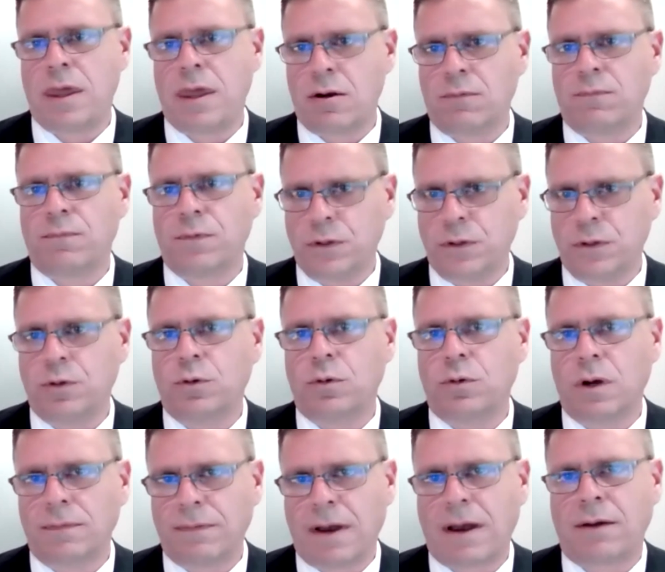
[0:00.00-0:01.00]
their
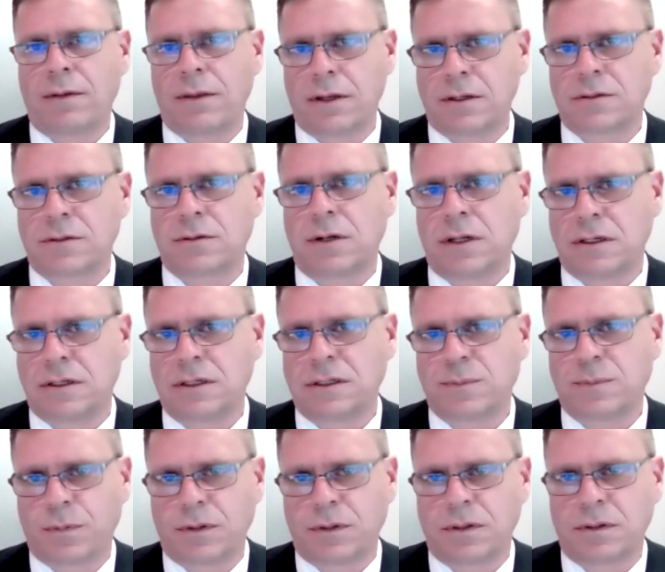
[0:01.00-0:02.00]
view of how the attorney
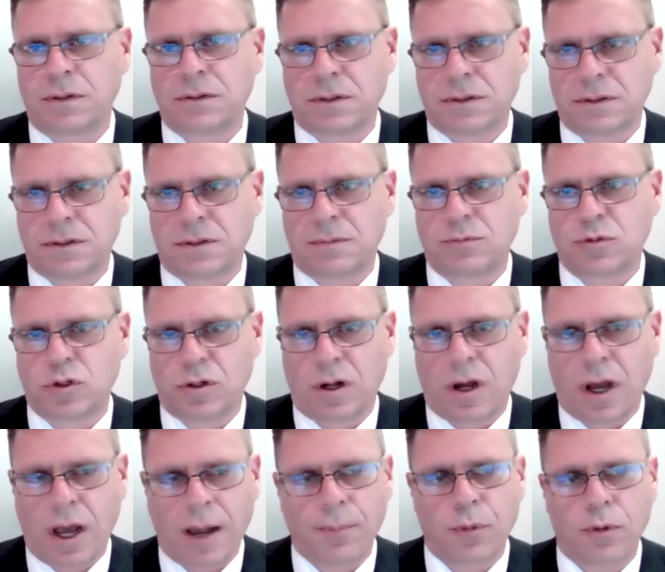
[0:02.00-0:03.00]
discipline system should
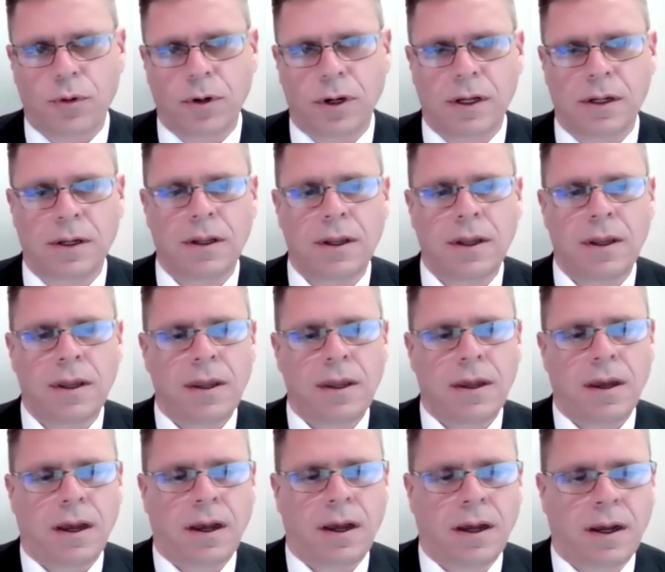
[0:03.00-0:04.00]
operate.
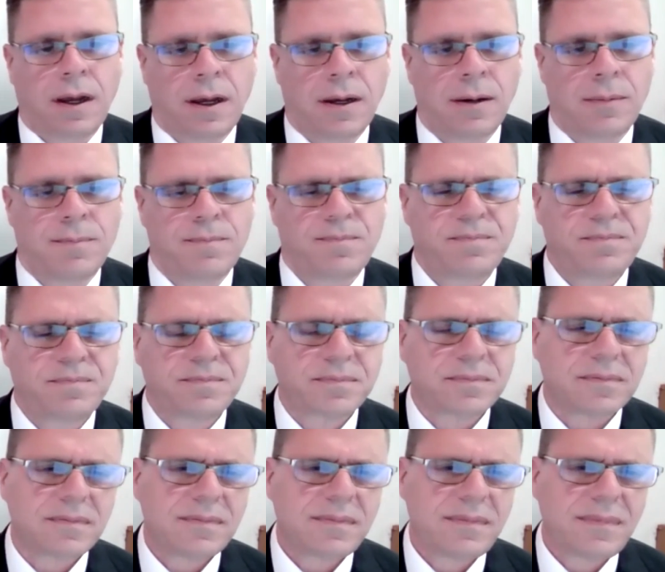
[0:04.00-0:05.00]
And
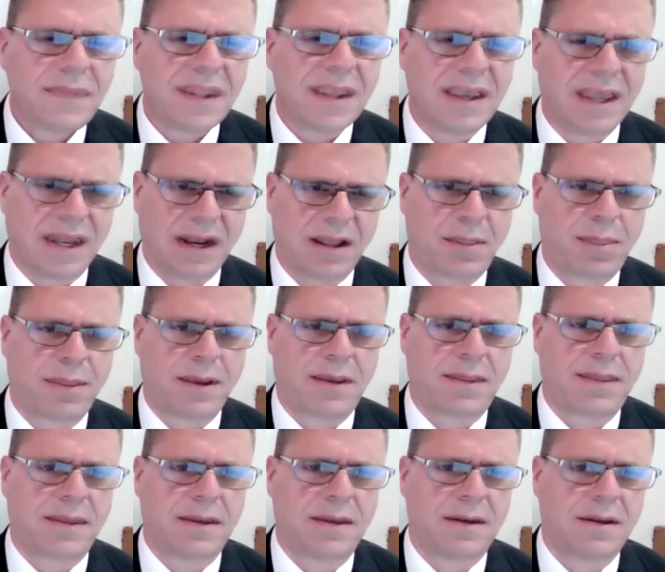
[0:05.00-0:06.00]
I
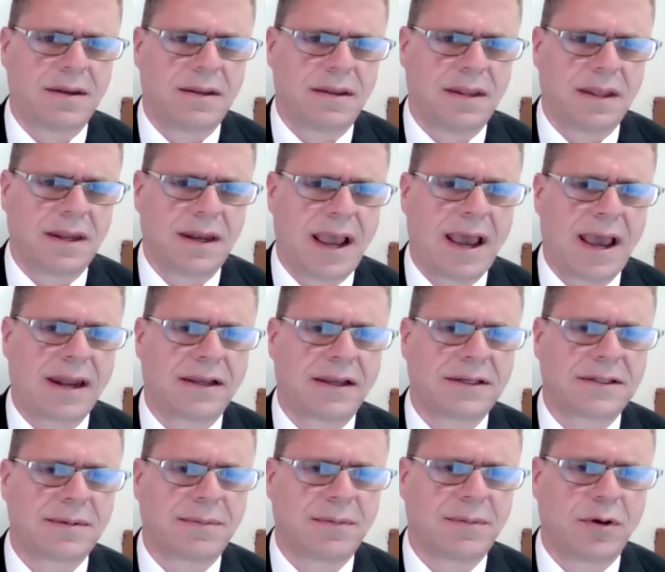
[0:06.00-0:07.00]
think that
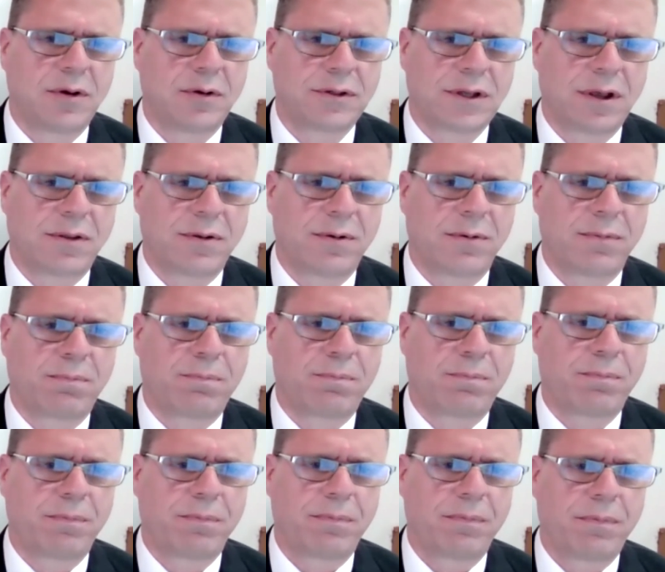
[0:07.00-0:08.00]
adding some of those other
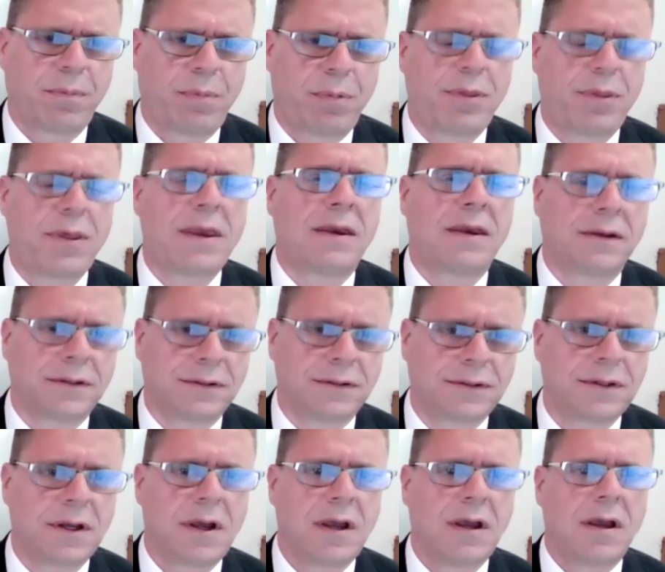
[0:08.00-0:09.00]

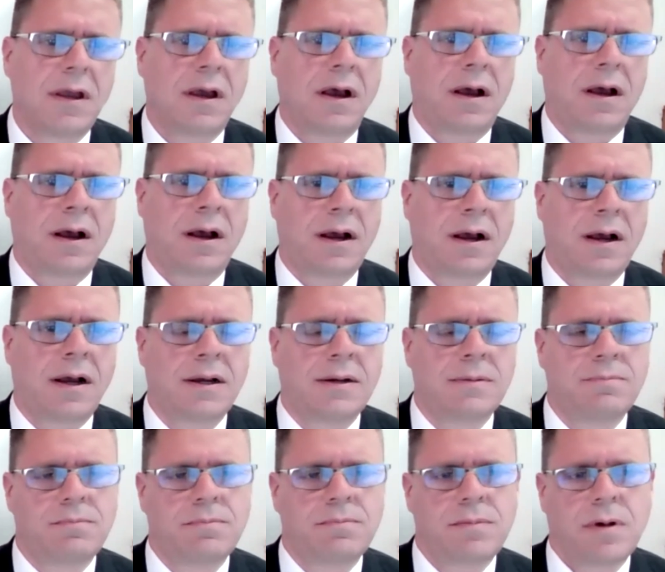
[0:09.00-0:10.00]
things,
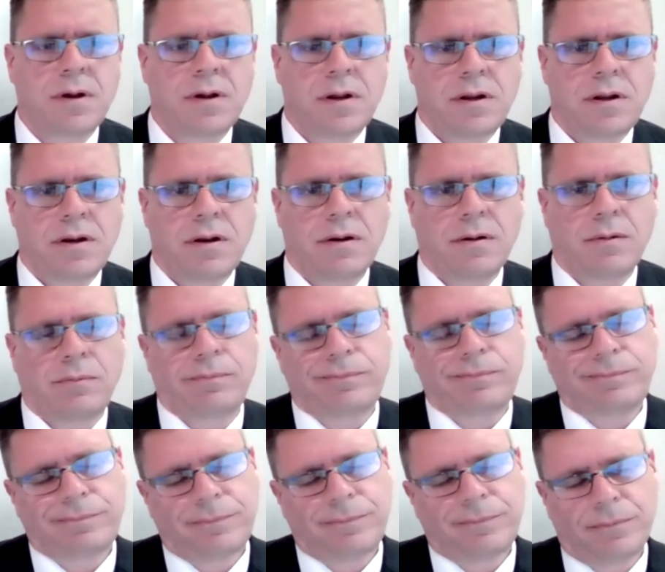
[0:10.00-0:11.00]

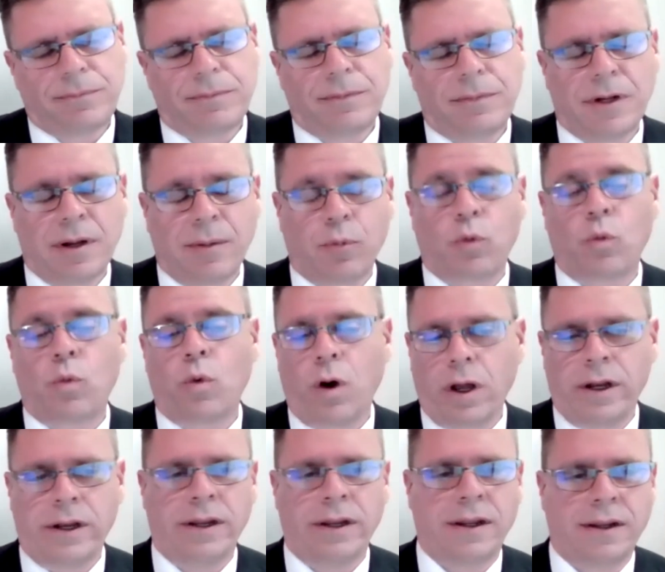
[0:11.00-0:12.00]
number
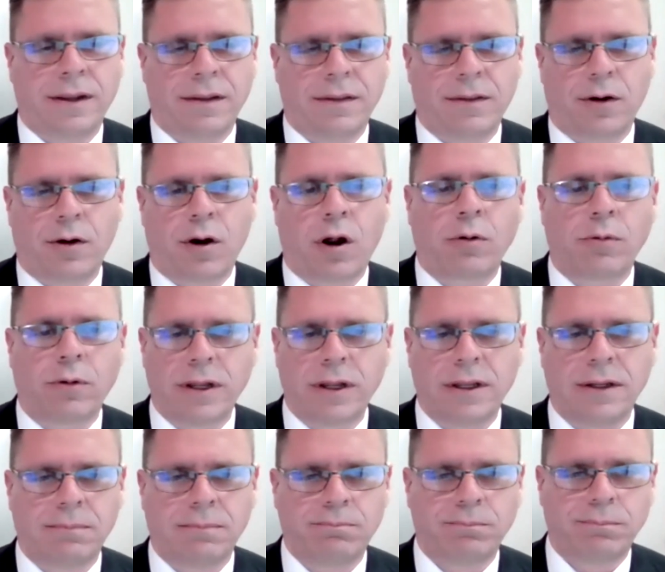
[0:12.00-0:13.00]
one, they're
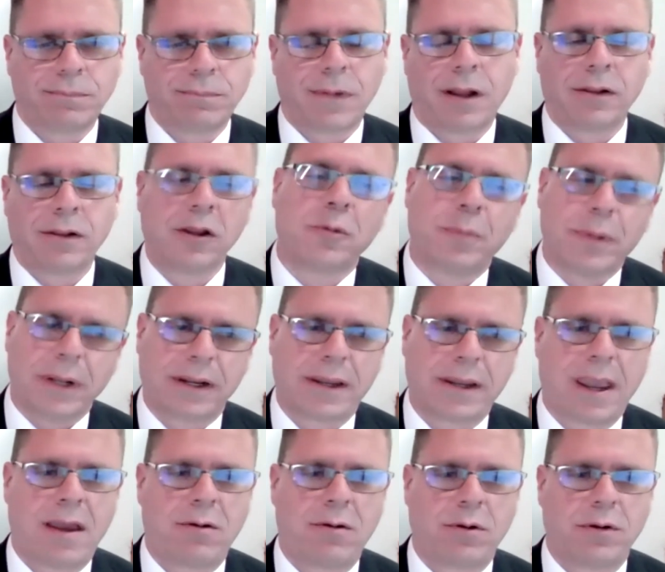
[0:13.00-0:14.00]
already a little bit
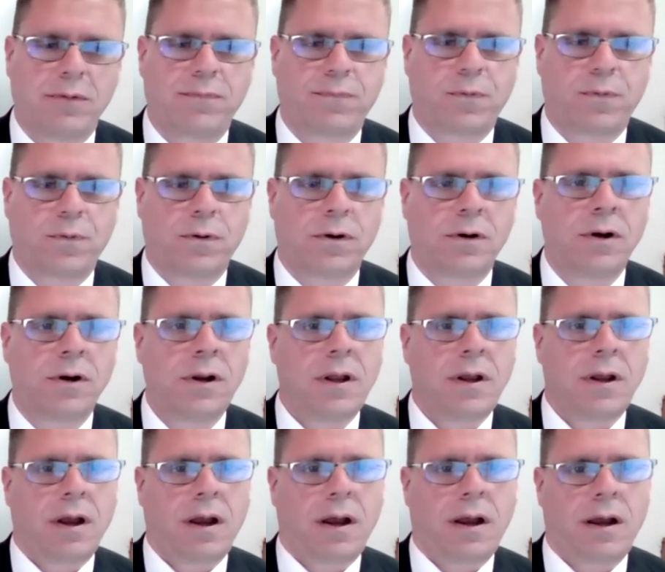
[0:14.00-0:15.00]
accounted for,
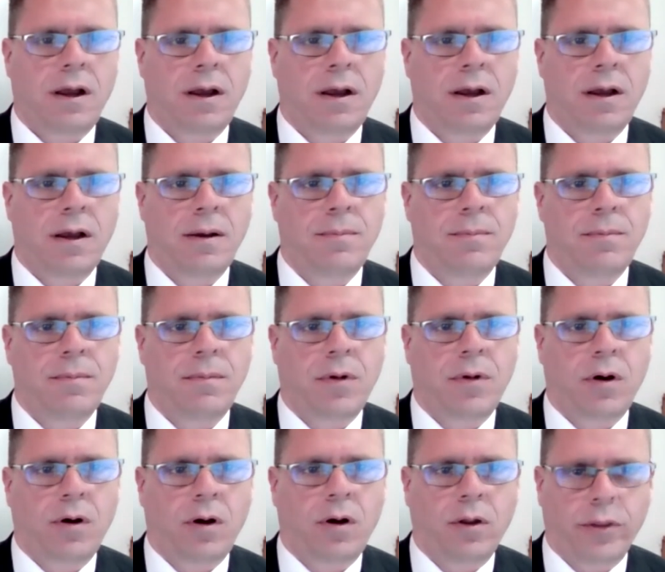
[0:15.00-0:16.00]

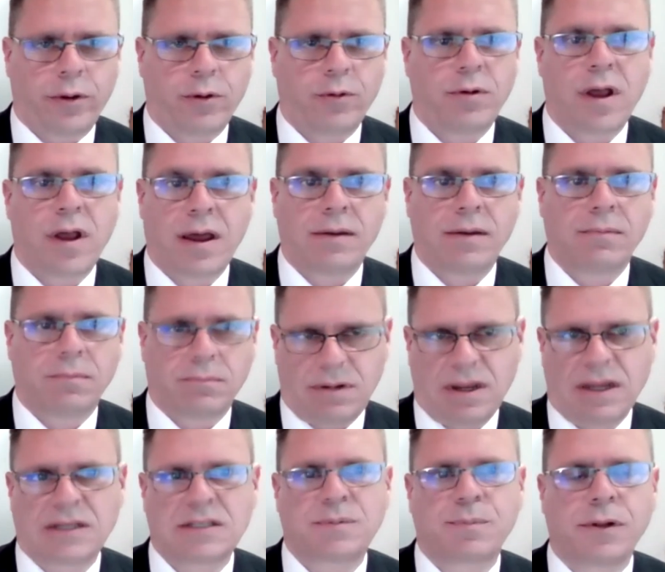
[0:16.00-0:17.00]
although not
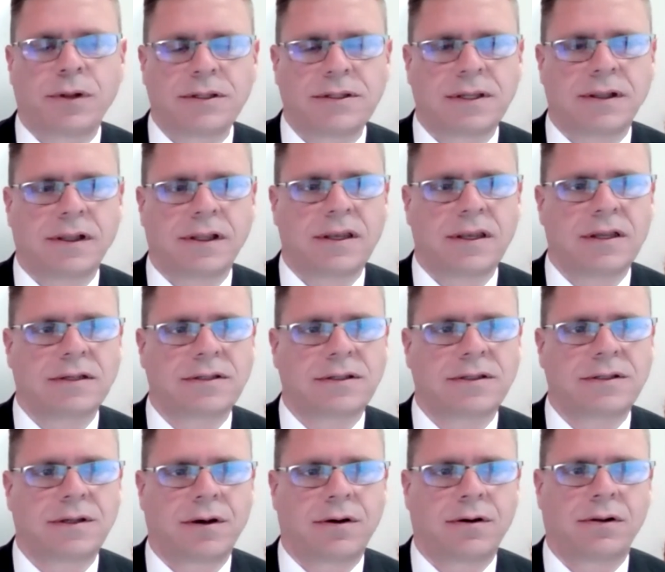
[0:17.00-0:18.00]
explicitly
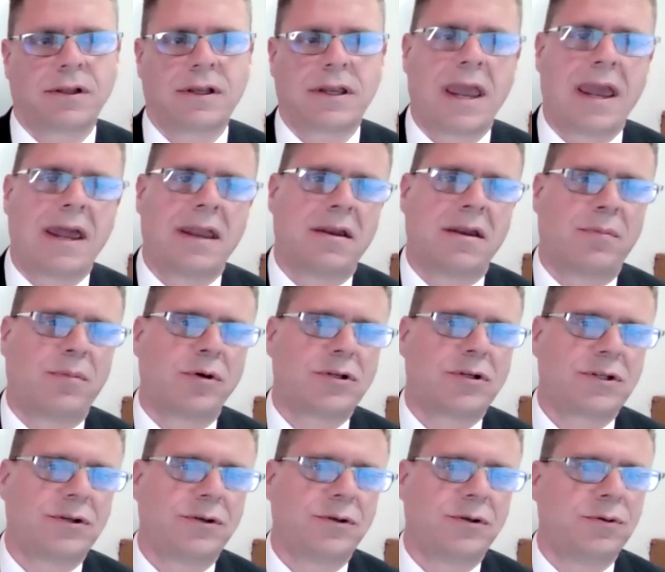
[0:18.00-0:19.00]
necessarily. And number
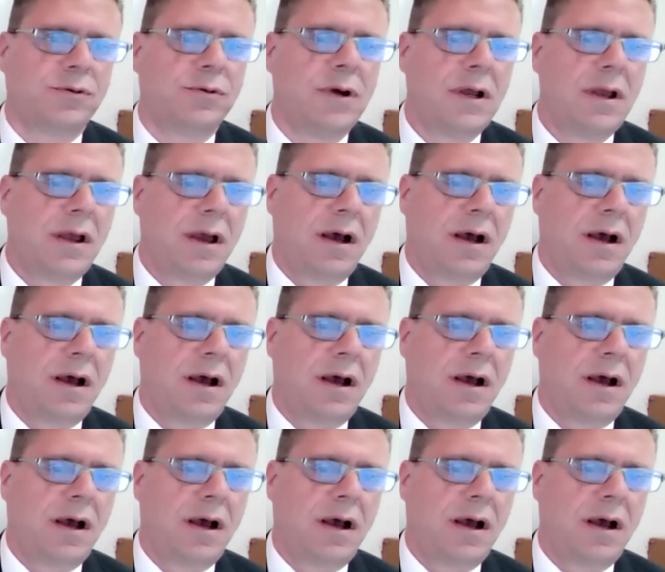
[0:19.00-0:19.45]
two,